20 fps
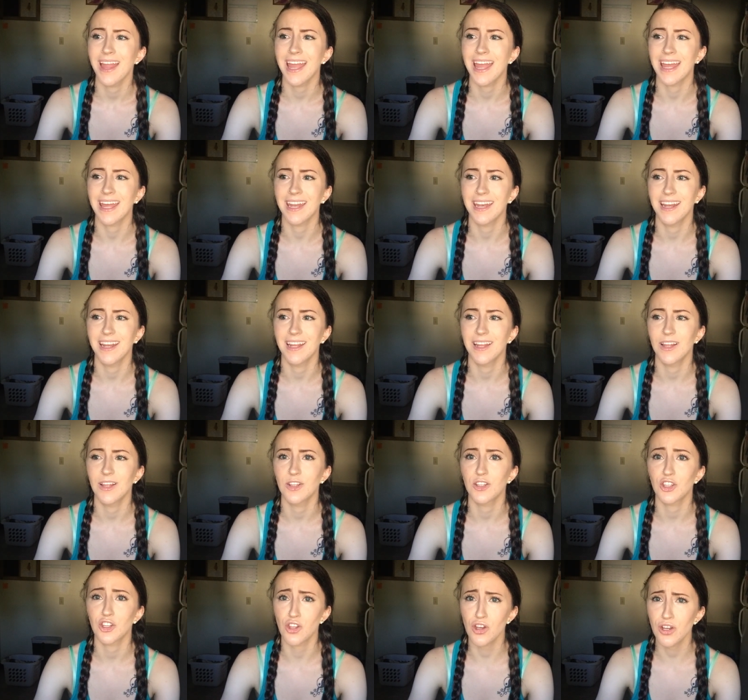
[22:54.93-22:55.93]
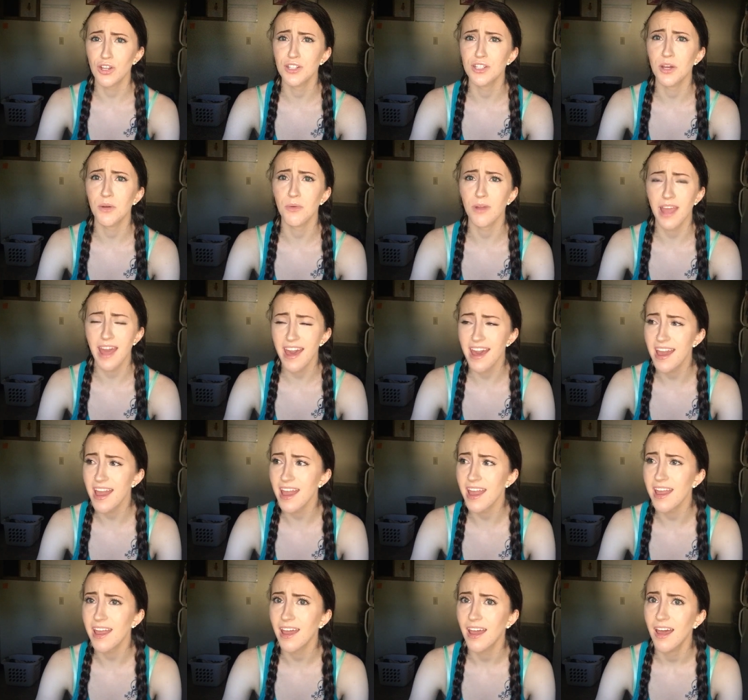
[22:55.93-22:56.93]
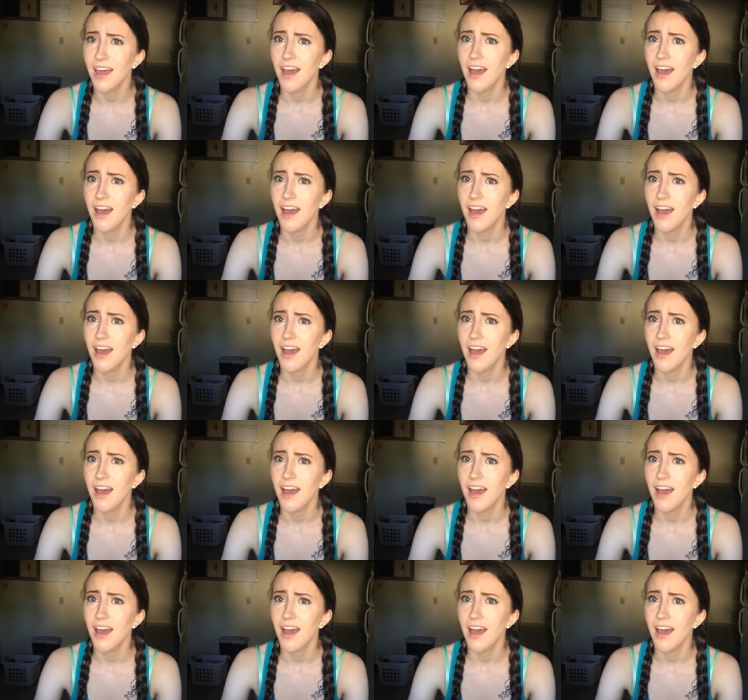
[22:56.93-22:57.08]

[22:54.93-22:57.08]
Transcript: it looked okay.